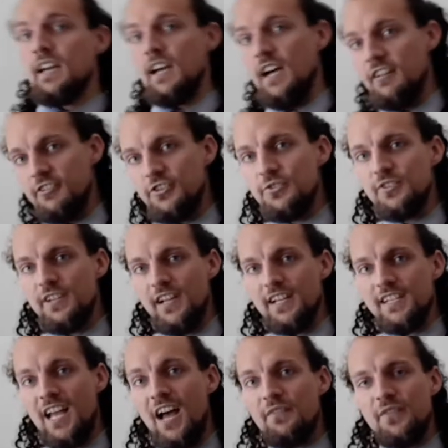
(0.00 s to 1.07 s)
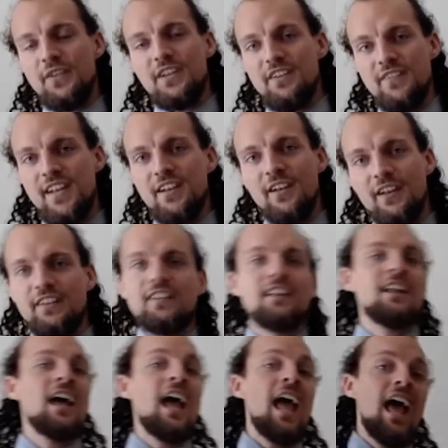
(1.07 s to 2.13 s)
and 2 seconds after the event onset,